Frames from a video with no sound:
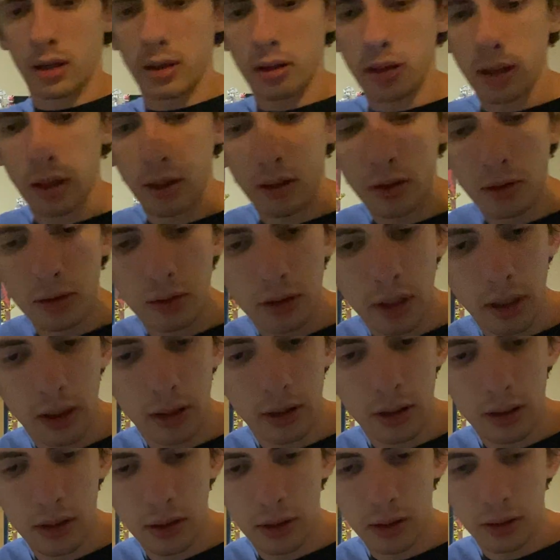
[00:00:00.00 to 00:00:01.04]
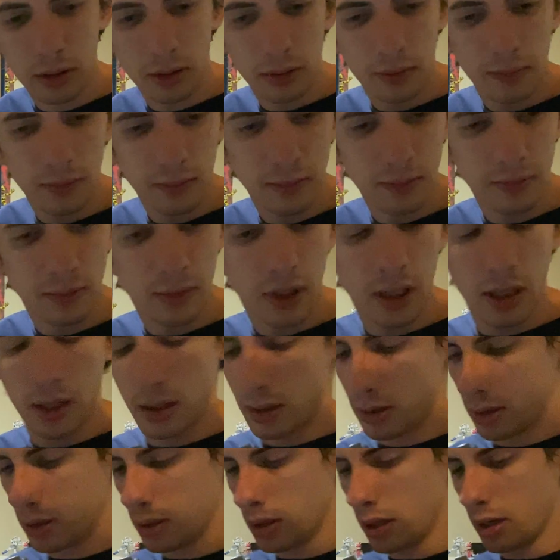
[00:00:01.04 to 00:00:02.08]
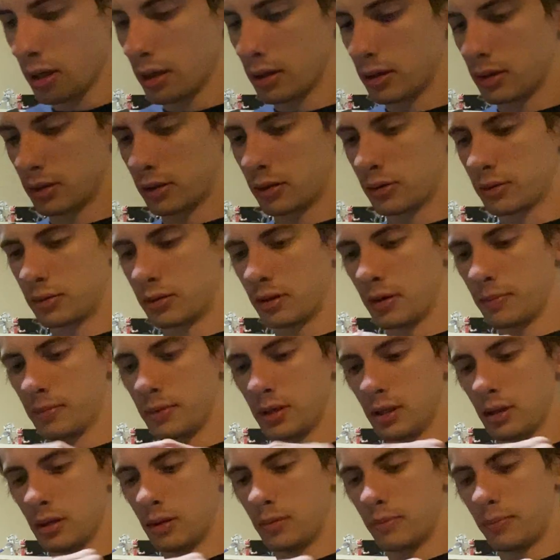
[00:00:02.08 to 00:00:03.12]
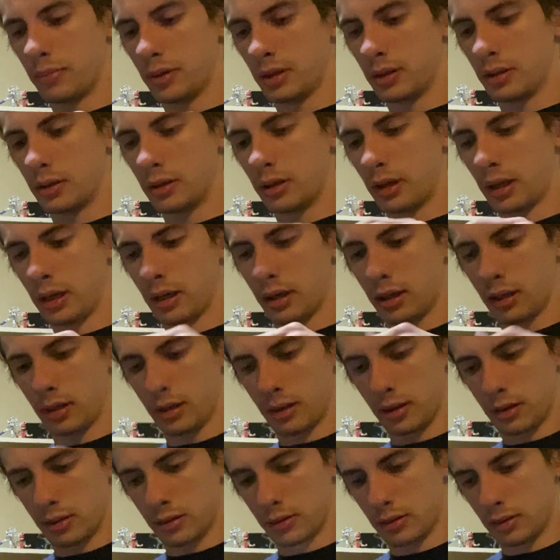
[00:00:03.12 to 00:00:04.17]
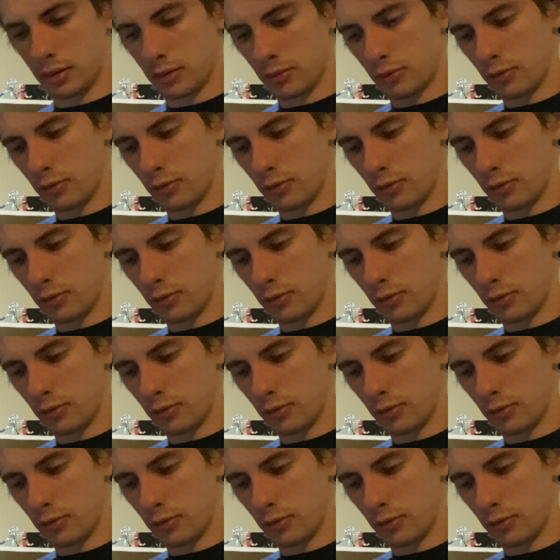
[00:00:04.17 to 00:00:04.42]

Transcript: the instructions are, they're not cryptic, but like they're